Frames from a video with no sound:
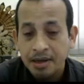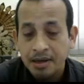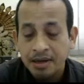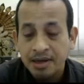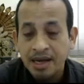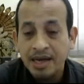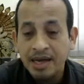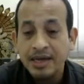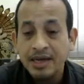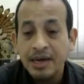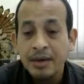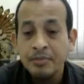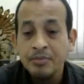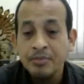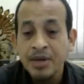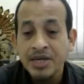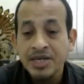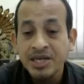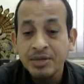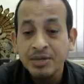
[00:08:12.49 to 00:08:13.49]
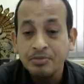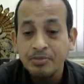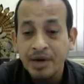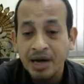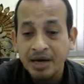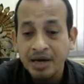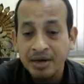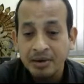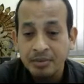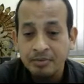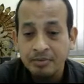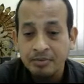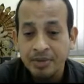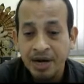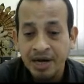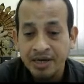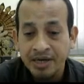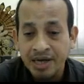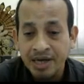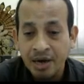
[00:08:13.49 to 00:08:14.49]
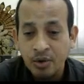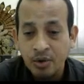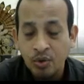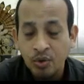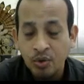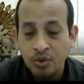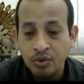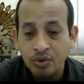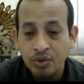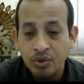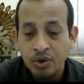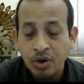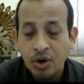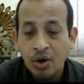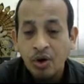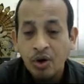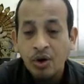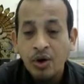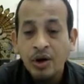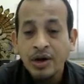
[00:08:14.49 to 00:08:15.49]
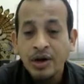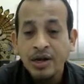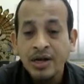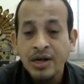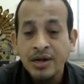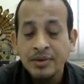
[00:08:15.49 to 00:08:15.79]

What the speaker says: like machine breakdown, or